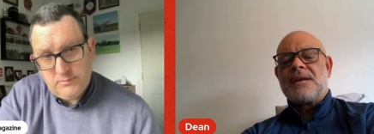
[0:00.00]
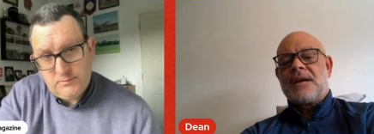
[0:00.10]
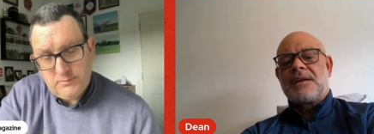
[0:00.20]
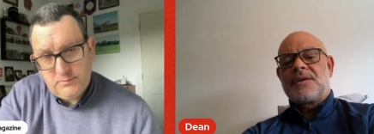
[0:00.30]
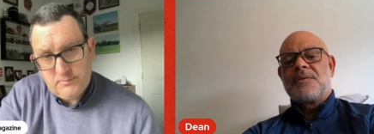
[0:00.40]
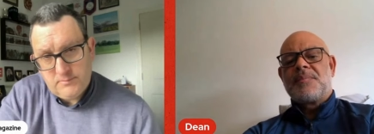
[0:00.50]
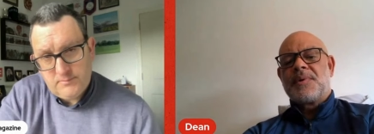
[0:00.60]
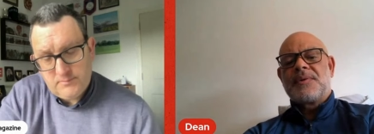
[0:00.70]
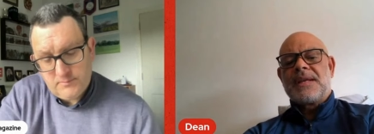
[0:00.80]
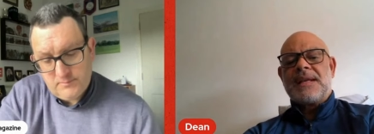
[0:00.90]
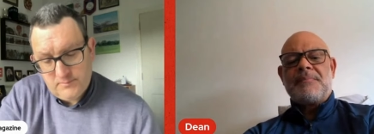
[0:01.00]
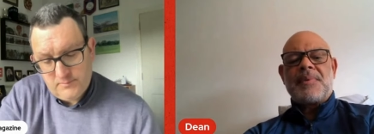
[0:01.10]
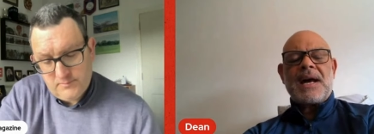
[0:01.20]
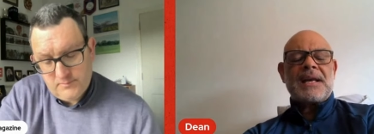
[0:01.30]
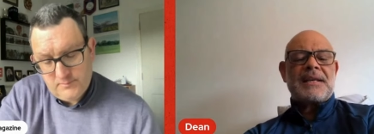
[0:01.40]
Speaker 1: had a good ball that nipped
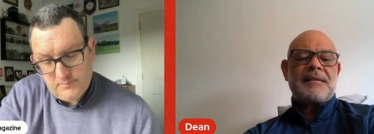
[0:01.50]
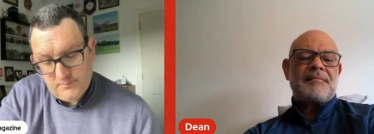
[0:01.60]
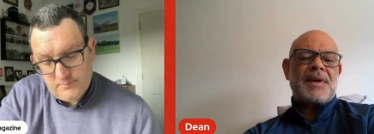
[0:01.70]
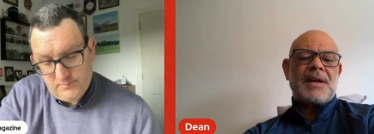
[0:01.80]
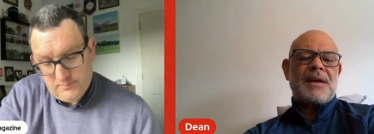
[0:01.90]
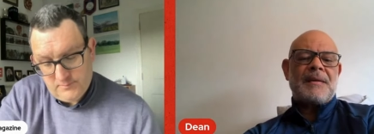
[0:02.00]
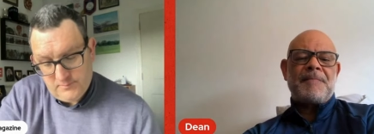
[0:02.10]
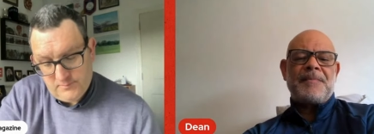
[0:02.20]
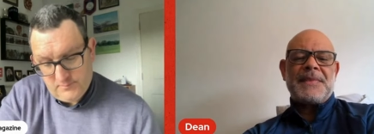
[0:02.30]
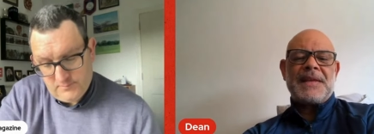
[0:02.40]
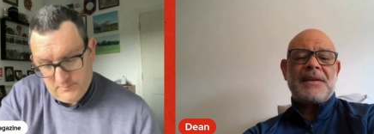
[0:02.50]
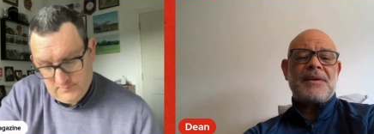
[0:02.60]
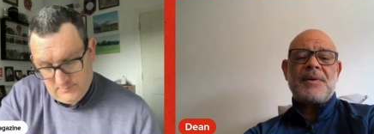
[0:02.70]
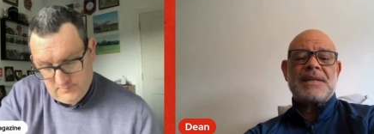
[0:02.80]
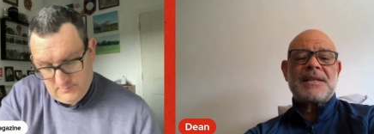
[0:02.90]
back. Um, did I
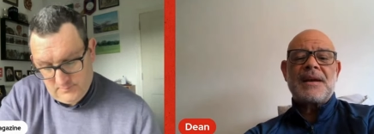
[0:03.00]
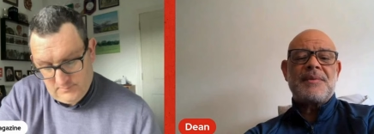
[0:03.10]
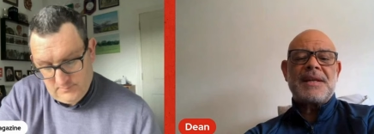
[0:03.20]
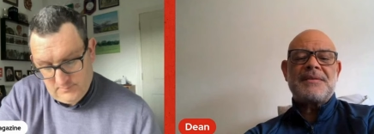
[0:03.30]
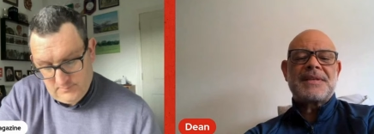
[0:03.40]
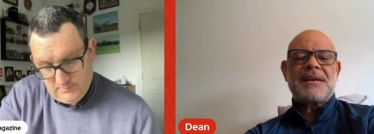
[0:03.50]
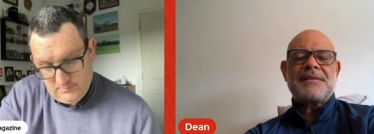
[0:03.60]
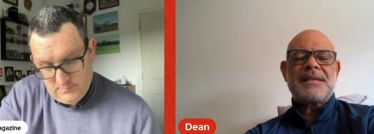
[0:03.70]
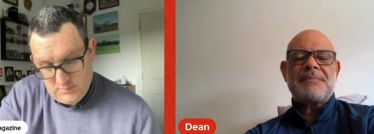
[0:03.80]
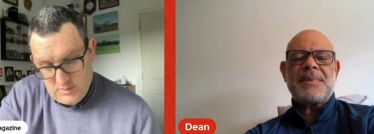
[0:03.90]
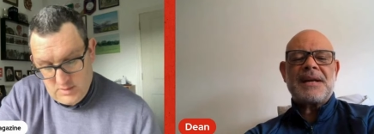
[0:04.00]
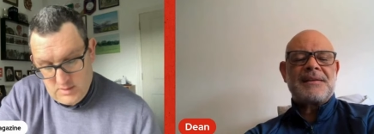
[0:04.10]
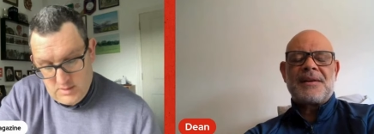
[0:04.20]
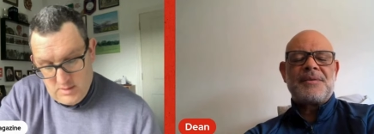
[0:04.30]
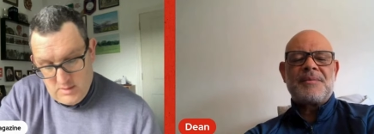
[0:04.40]
always know when it was going to nip back?
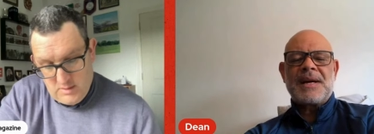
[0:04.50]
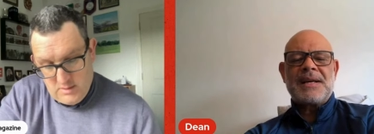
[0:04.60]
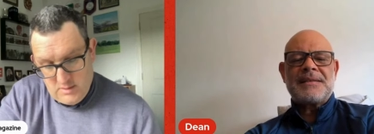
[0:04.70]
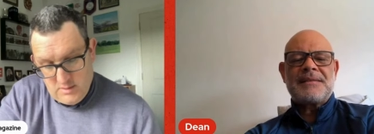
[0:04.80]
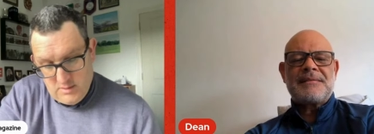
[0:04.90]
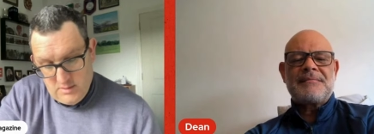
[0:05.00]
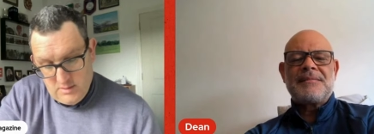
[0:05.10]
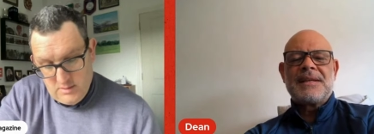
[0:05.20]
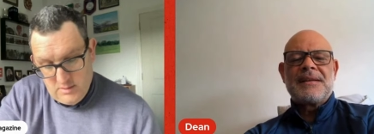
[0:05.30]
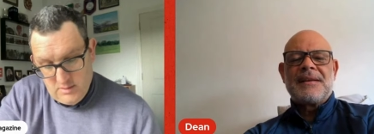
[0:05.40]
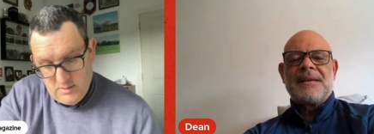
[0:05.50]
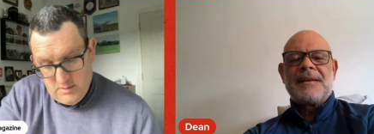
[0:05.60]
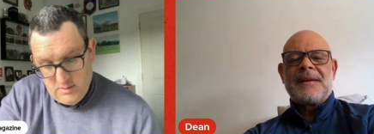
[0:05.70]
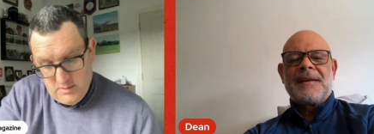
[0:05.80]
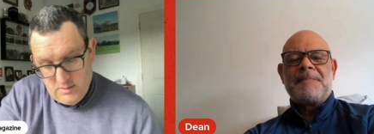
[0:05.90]
Not always.
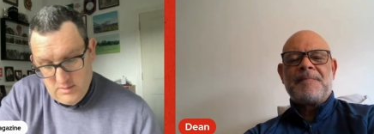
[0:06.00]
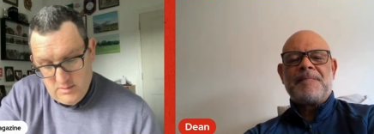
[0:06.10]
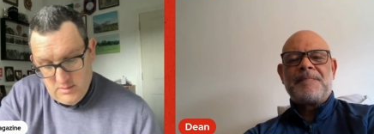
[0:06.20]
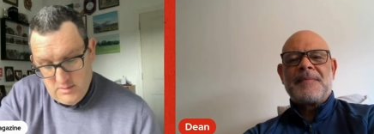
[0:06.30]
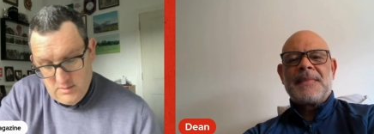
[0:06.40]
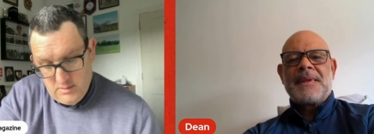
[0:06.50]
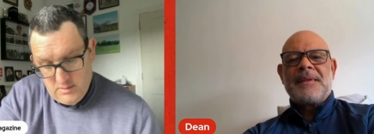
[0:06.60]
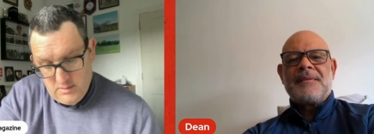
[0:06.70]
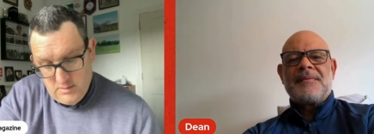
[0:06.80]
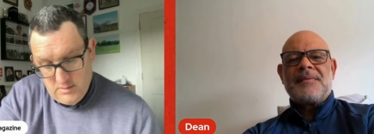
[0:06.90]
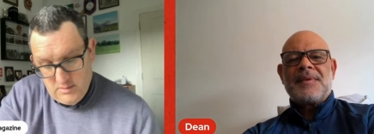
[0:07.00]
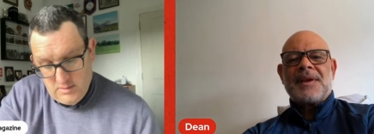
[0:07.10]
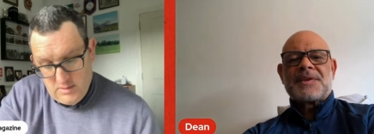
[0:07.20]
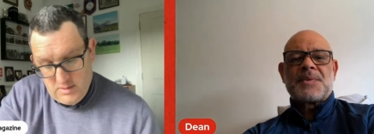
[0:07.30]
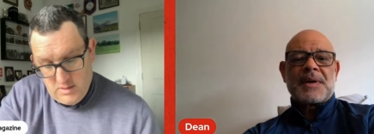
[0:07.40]
Um,
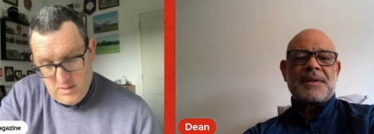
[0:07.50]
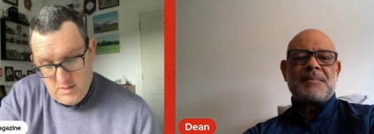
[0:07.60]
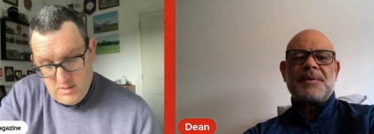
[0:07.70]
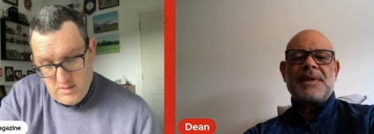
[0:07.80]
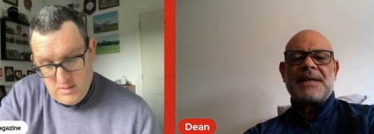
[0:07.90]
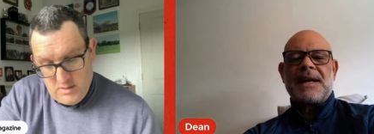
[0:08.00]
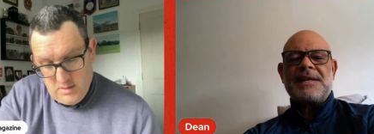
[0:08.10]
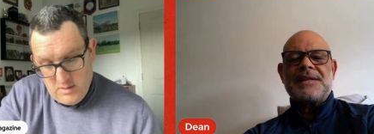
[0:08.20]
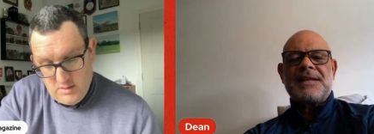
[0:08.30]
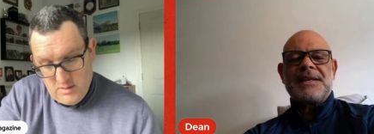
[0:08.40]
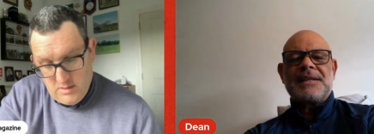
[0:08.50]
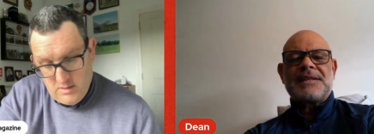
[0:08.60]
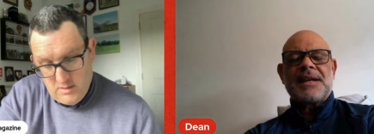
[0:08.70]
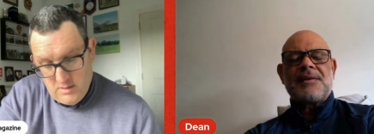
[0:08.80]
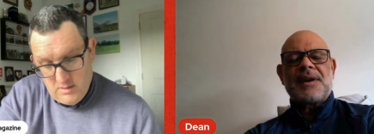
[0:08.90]
I swung the ball occasionally,
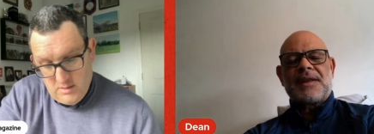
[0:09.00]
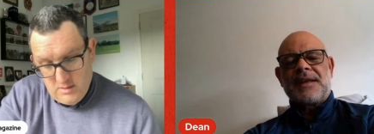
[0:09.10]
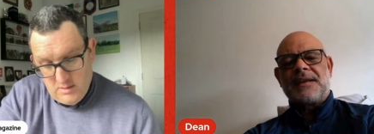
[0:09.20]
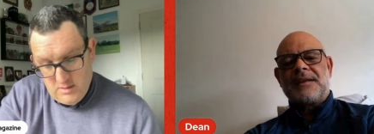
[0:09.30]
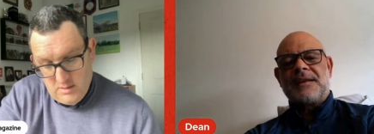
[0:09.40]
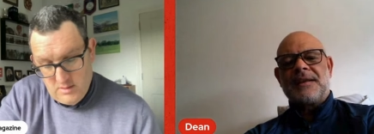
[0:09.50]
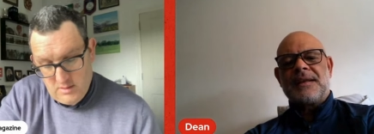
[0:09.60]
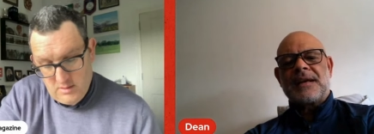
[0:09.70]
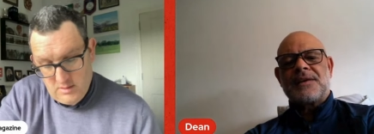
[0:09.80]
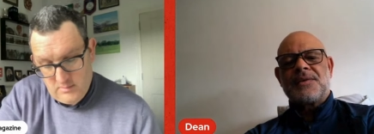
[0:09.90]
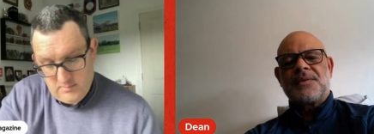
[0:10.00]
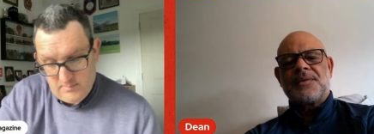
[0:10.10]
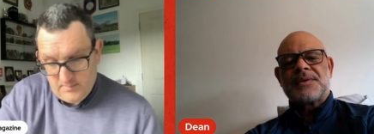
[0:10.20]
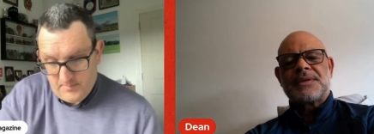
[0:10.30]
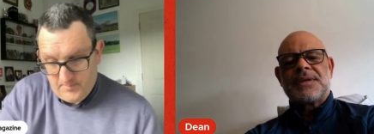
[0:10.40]
so I think that that
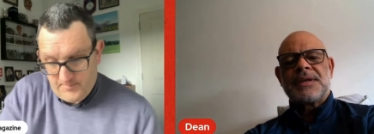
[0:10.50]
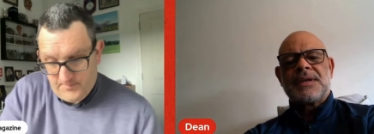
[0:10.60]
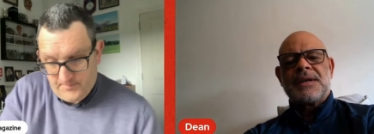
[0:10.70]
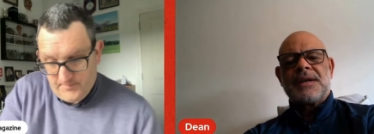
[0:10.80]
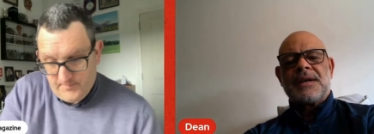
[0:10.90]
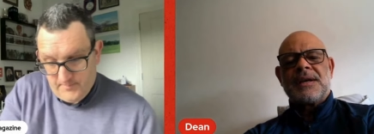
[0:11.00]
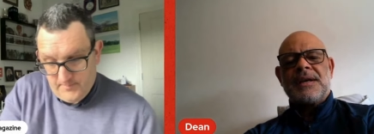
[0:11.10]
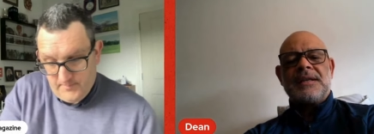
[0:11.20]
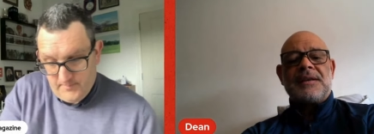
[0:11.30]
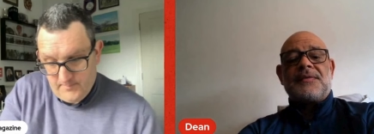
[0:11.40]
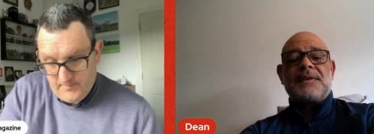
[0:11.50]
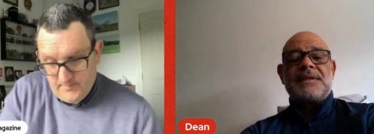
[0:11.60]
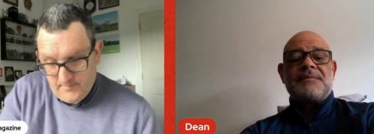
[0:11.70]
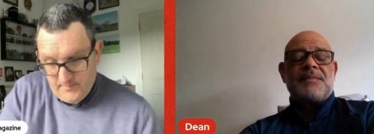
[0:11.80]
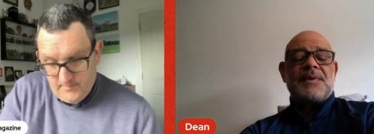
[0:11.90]
caused uh,
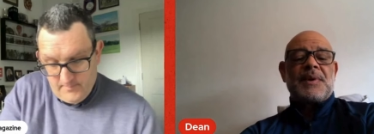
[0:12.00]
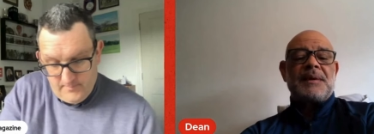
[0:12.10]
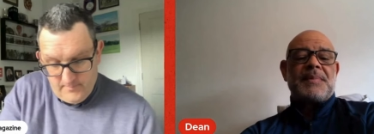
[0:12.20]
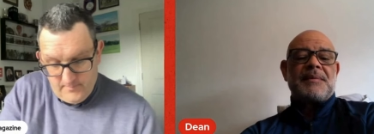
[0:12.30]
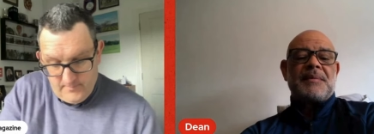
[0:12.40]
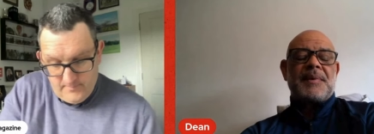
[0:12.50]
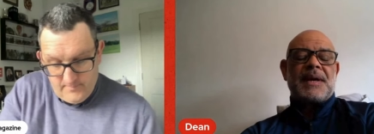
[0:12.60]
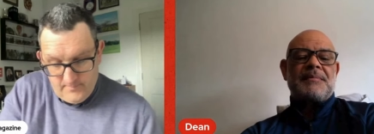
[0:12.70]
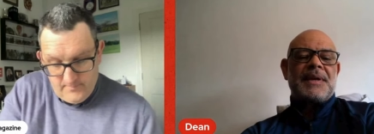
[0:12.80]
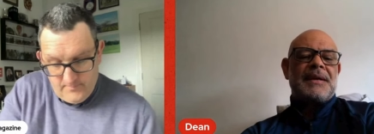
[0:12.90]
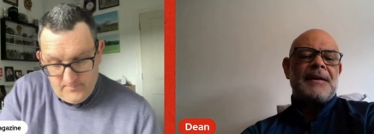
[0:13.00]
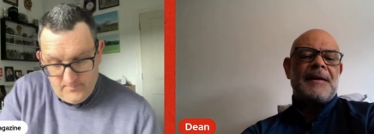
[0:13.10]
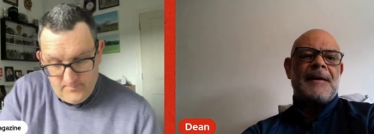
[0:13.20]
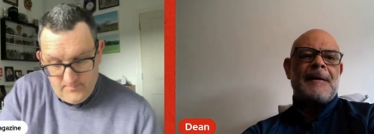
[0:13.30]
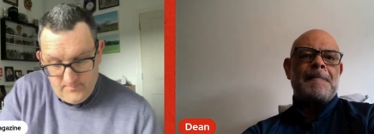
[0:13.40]
indifference in the way people played me.
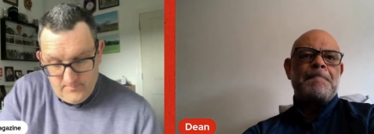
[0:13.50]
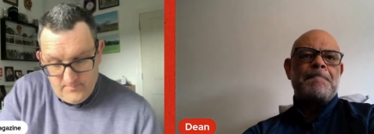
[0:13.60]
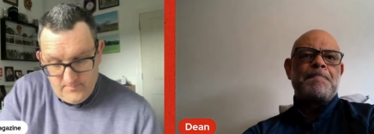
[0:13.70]
Um,